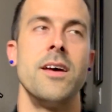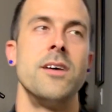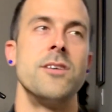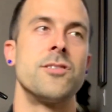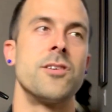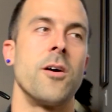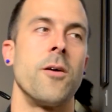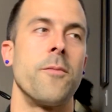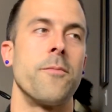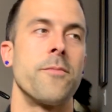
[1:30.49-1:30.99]

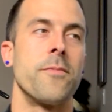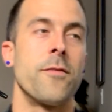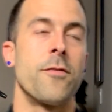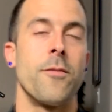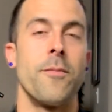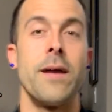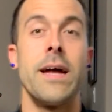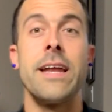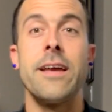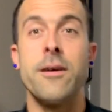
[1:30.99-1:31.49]
So,
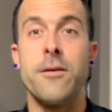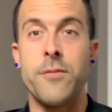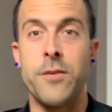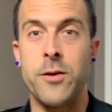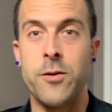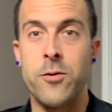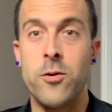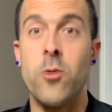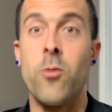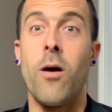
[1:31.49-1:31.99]
from any of
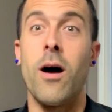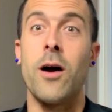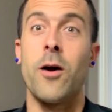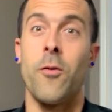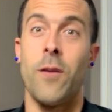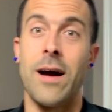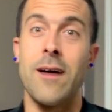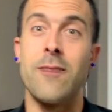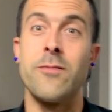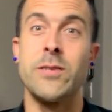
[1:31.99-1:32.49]
you who walk
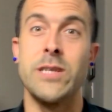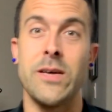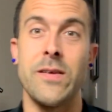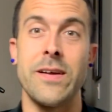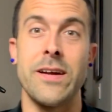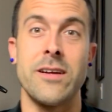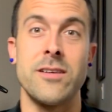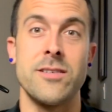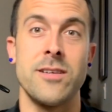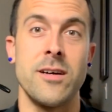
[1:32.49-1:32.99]
around telling
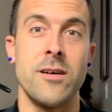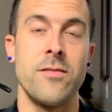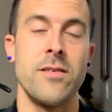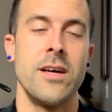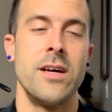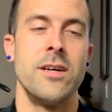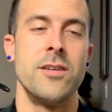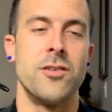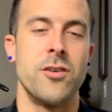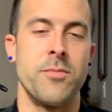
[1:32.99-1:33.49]
yourself,
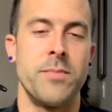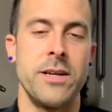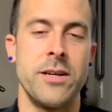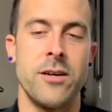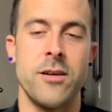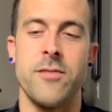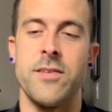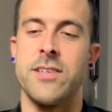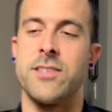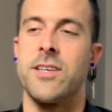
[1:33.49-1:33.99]
don't be
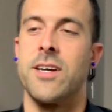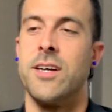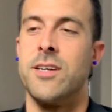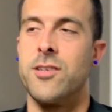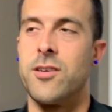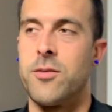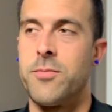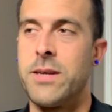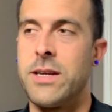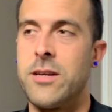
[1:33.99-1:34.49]
nervous,
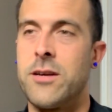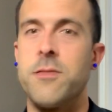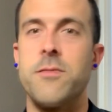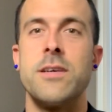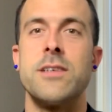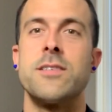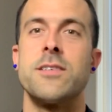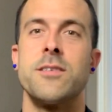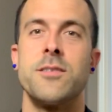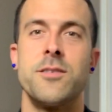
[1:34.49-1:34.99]
don't be
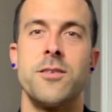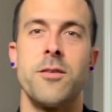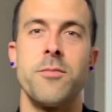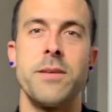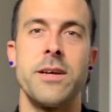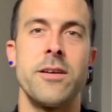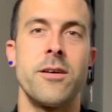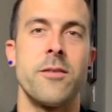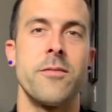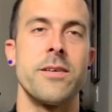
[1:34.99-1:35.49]
nervous, don't
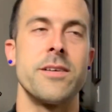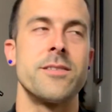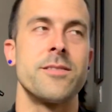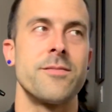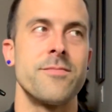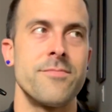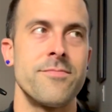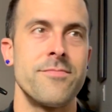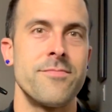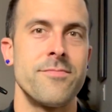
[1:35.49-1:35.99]
be nervous,
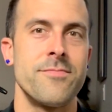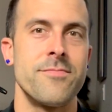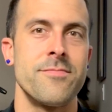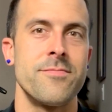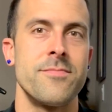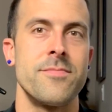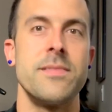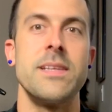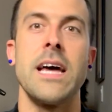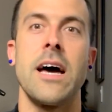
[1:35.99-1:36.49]

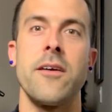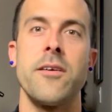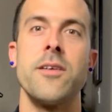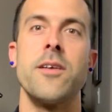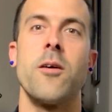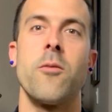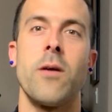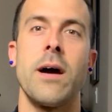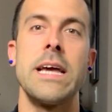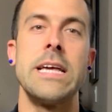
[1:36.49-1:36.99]
now you know
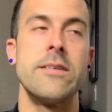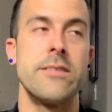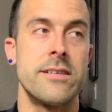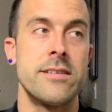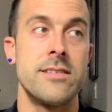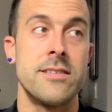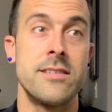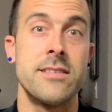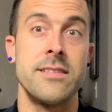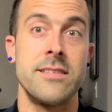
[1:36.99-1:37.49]
why you
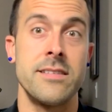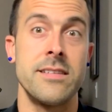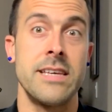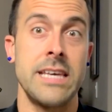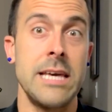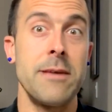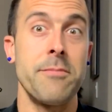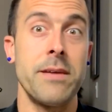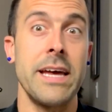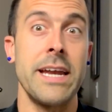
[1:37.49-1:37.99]

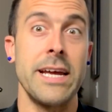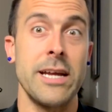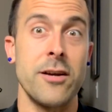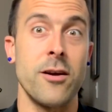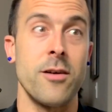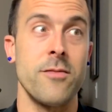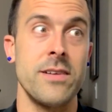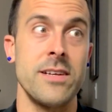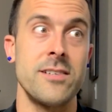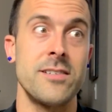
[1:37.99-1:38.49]
keep getting
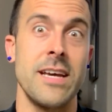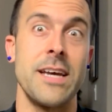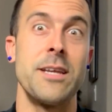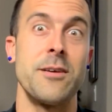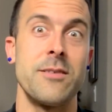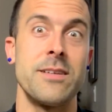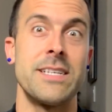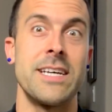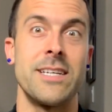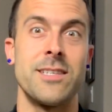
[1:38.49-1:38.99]
nervous and you
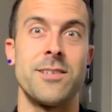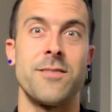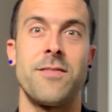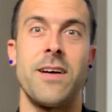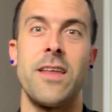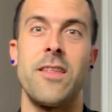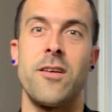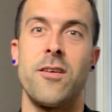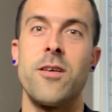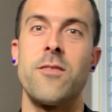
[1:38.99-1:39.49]
intensify
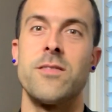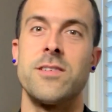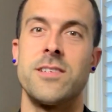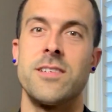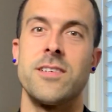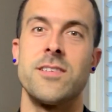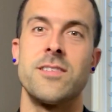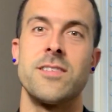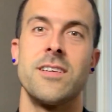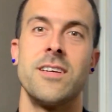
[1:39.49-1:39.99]
the
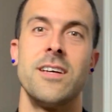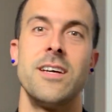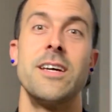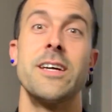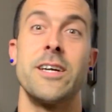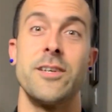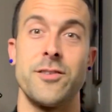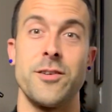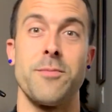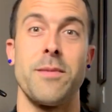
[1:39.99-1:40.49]
nervousness.
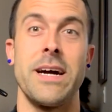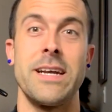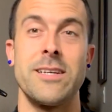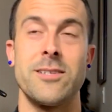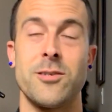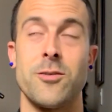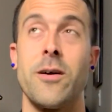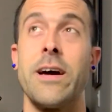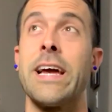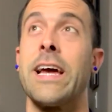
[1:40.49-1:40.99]
Because your mind is
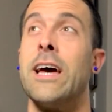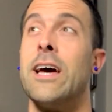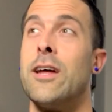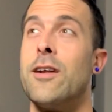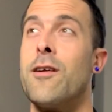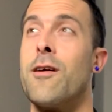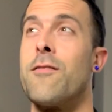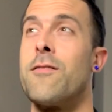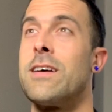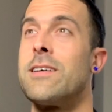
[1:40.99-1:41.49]
going,
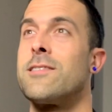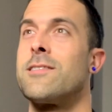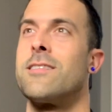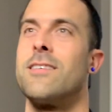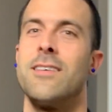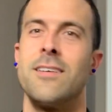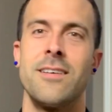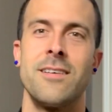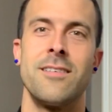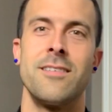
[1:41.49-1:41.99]

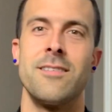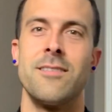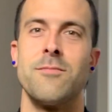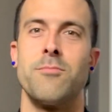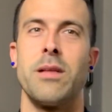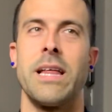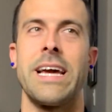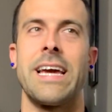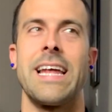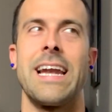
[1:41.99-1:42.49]
nervous,
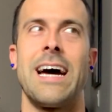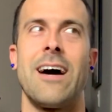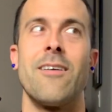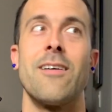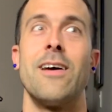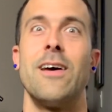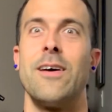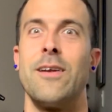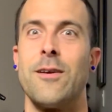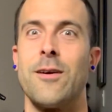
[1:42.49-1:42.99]
blank it
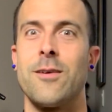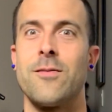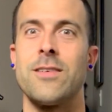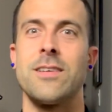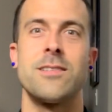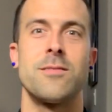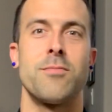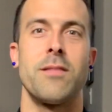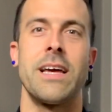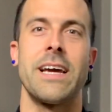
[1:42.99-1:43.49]
out,
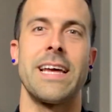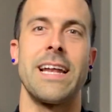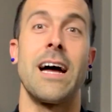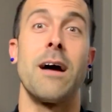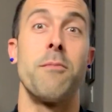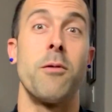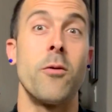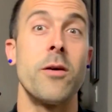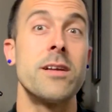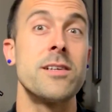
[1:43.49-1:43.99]
nervous, blank it out.
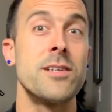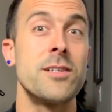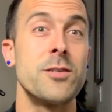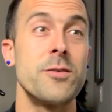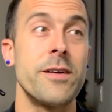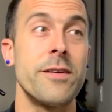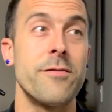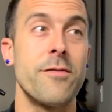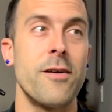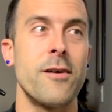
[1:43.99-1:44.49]
But what is it
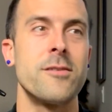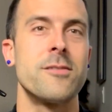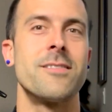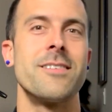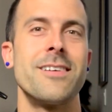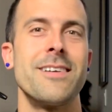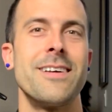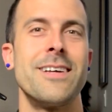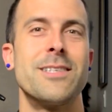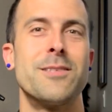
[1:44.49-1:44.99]
doing first?
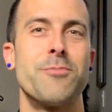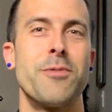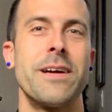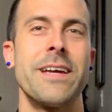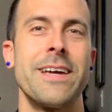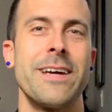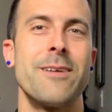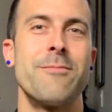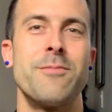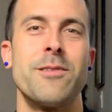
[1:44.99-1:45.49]
It's
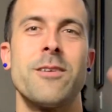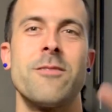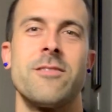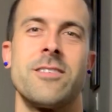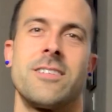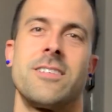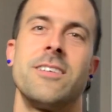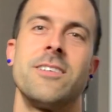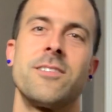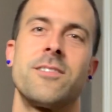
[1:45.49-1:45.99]
bringing up
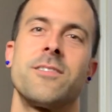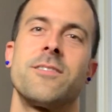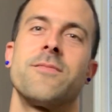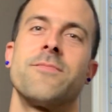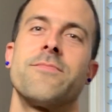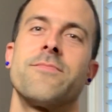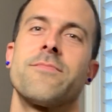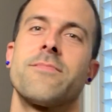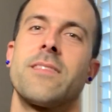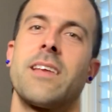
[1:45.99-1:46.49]
nervousness,
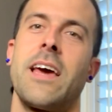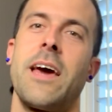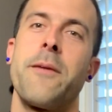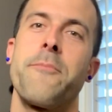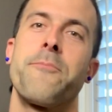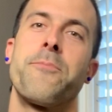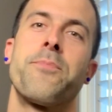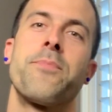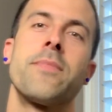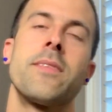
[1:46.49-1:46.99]
okay?
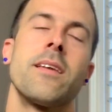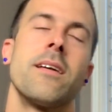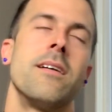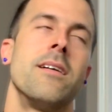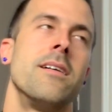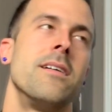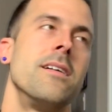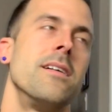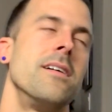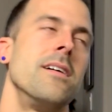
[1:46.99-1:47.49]

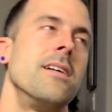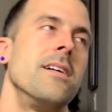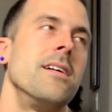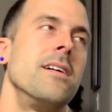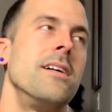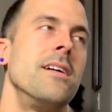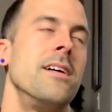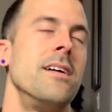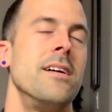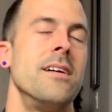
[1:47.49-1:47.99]

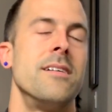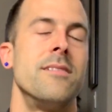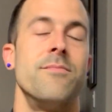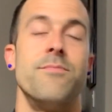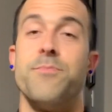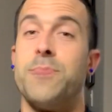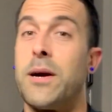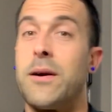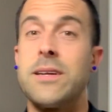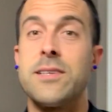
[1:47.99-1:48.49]

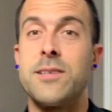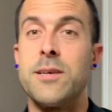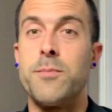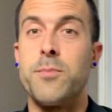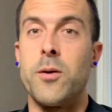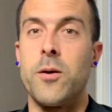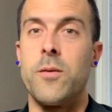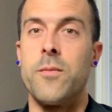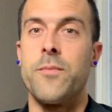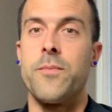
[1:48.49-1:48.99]
Very
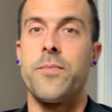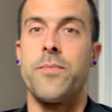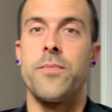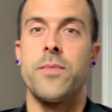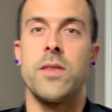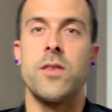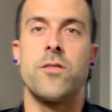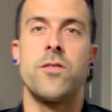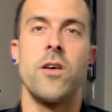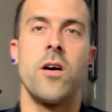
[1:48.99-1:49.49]
simple.
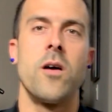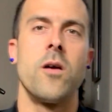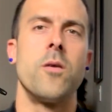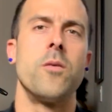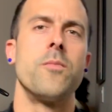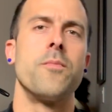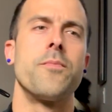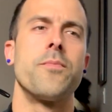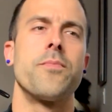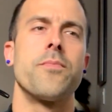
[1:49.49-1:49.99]

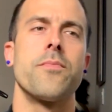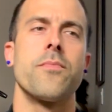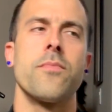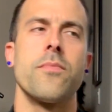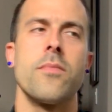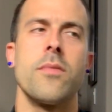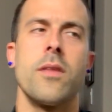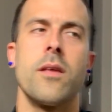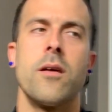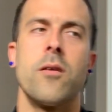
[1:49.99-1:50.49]
So,
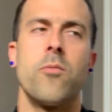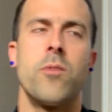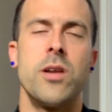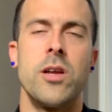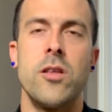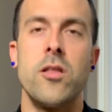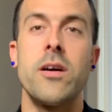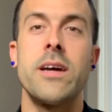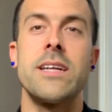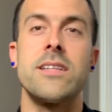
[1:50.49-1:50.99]
when
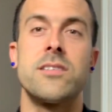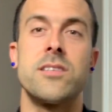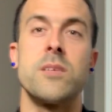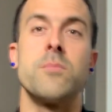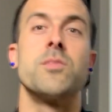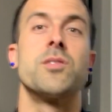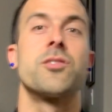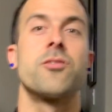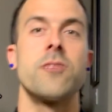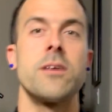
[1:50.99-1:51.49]
you look at some
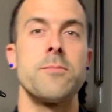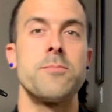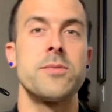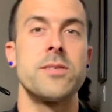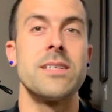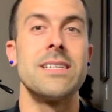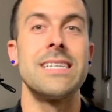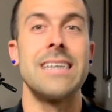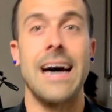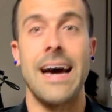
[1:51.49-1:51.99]
scripts
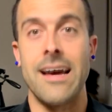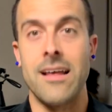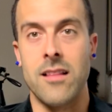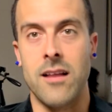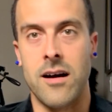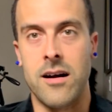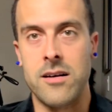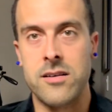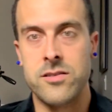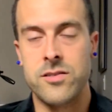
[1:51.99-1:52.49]
and
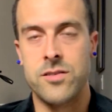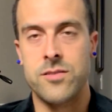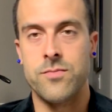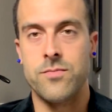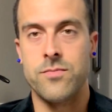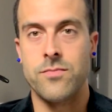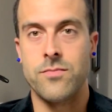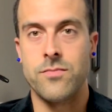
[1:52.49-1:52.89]
dialogues,